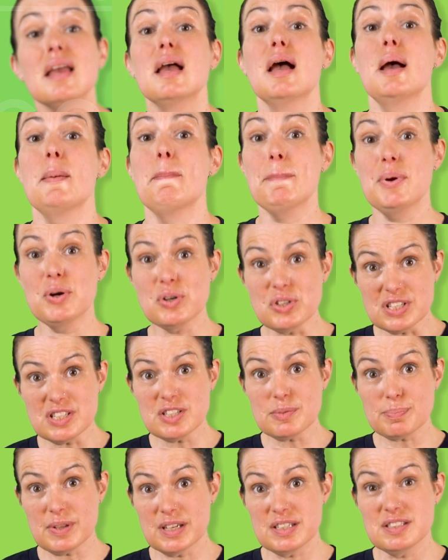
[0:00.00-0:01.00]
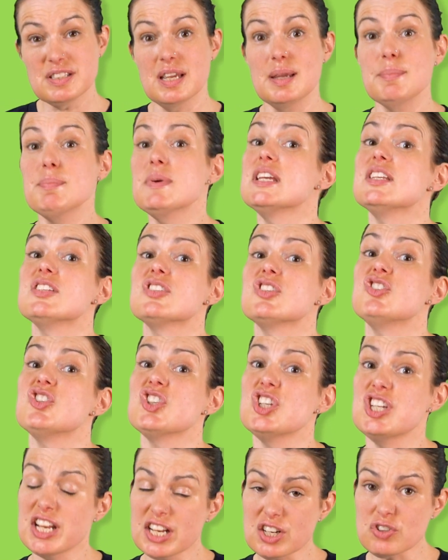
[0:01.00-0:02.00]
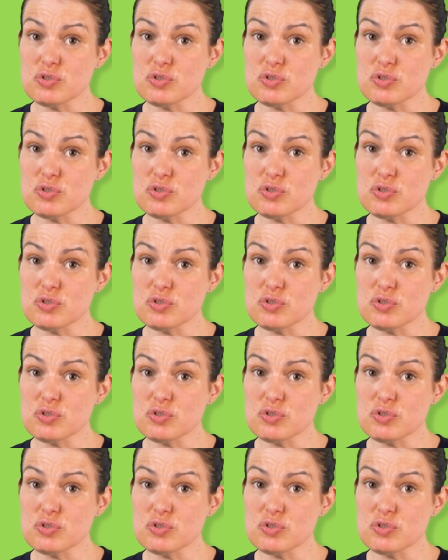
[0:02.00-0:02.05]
A person's blood type is a genetic